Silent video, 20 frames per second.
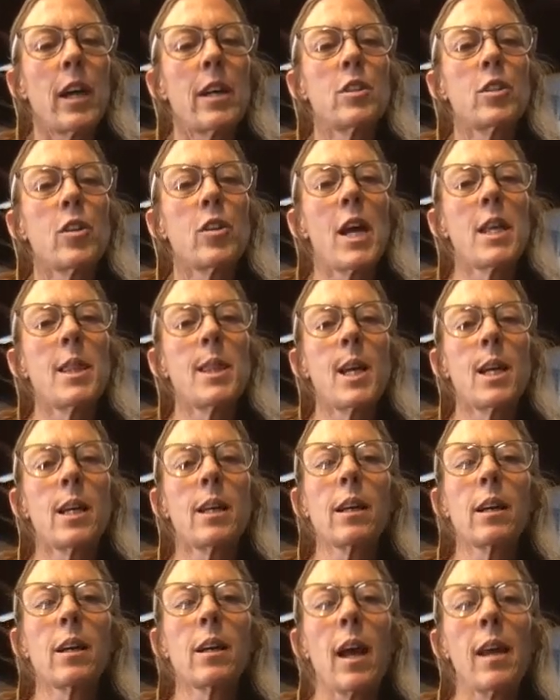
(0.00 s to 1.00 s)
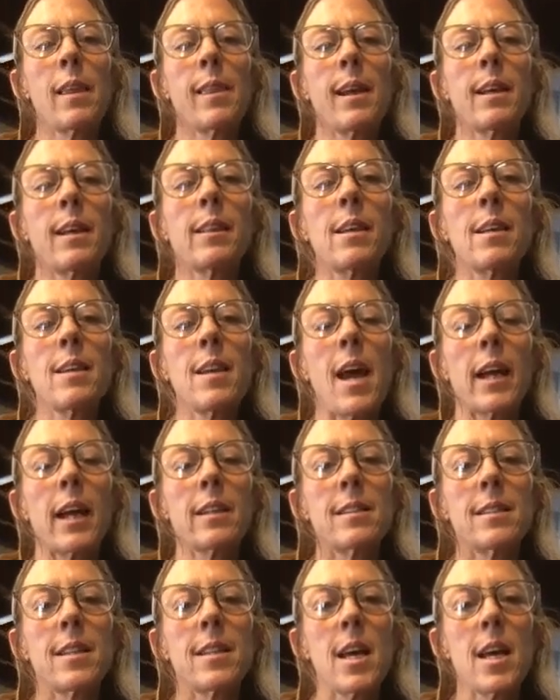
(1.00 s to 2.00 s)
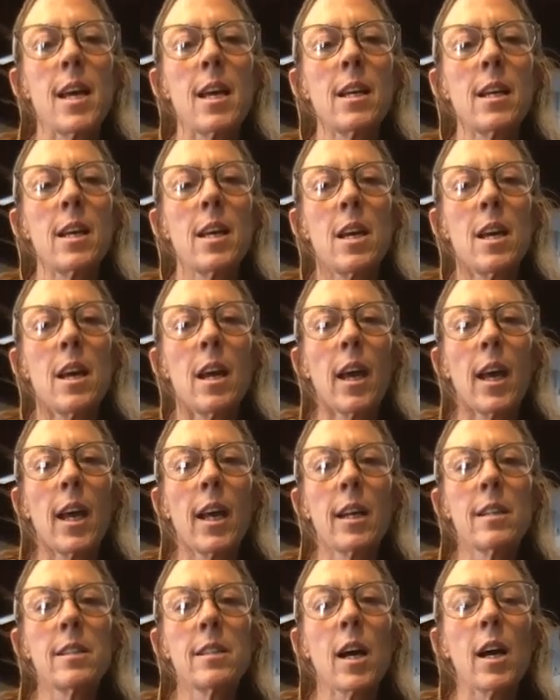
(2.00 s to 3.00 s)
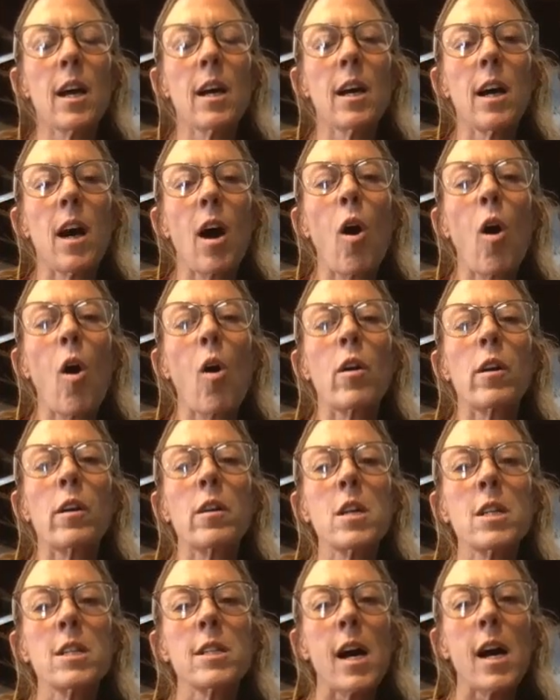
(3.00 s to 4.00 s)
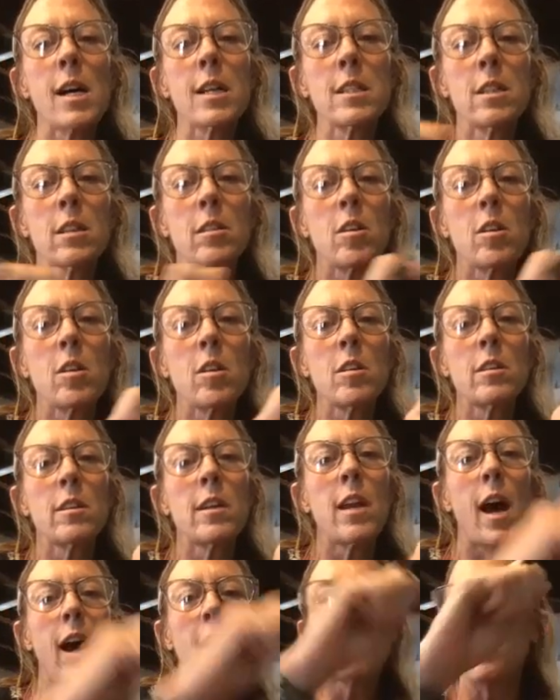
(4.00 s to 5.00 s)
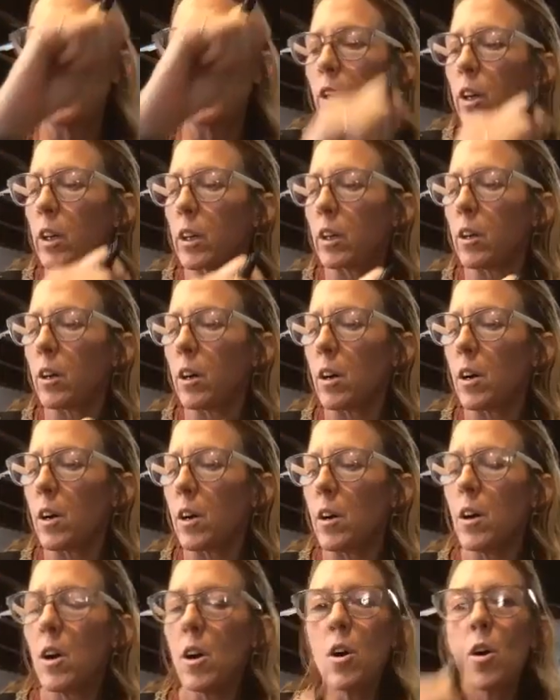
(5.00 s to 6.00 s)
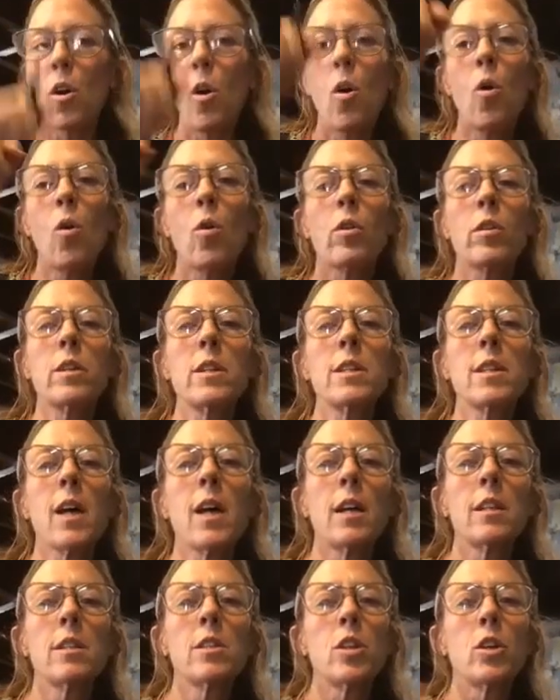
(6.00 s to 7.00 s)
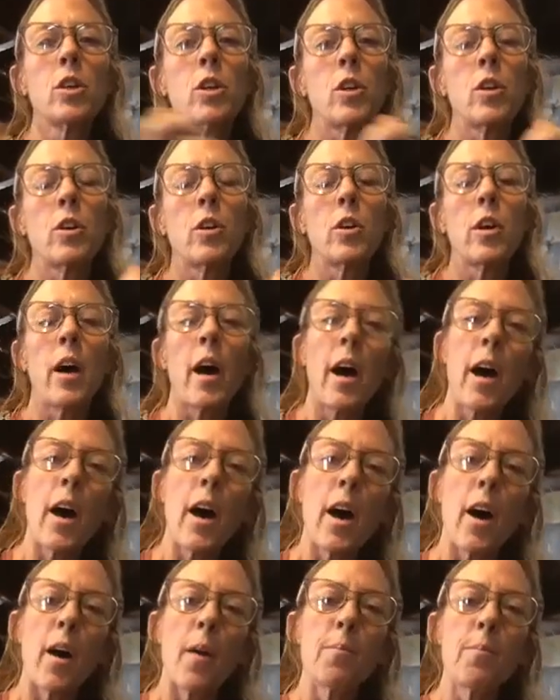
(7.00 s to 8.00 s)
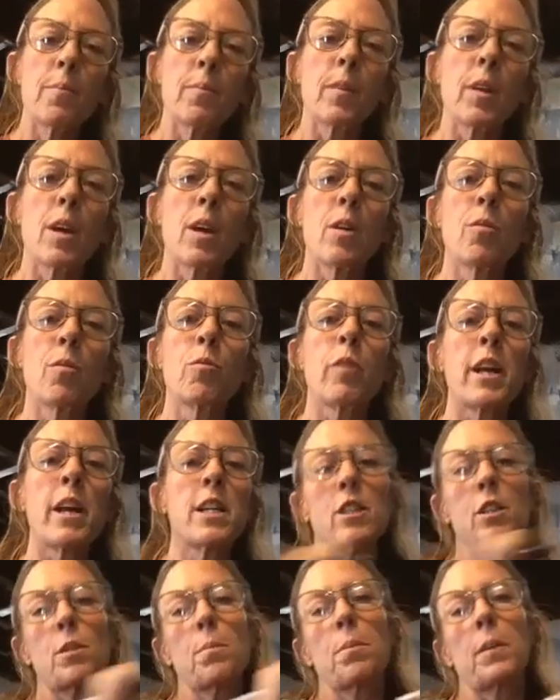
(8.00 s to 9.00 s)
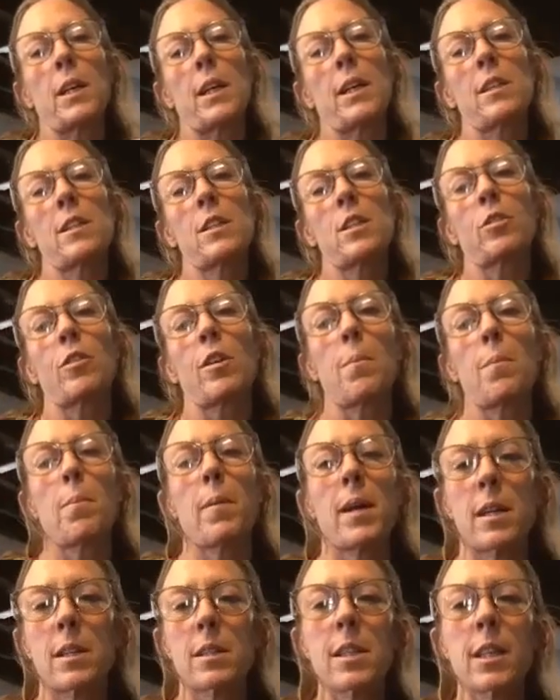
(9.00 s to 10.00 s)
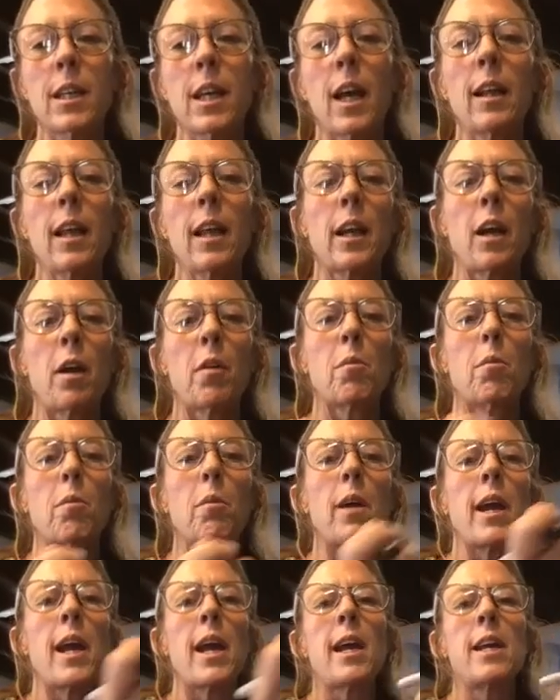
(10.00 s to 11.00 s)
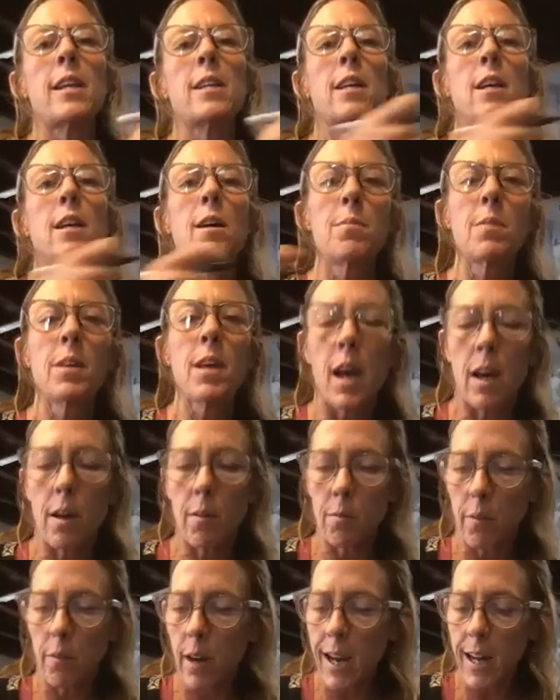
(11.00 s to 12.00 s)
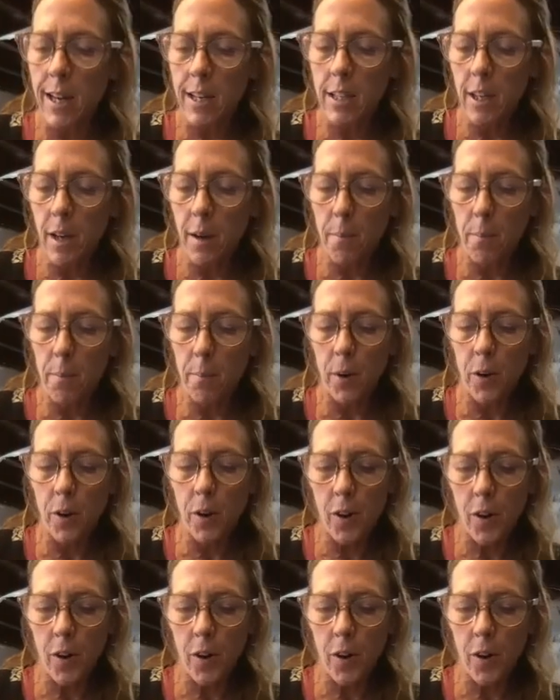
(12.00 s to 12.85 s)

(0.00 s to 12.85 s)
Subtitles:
so I think the next thing is horizontal, not vertical, horizontal razor blade scraping to get like a random pull.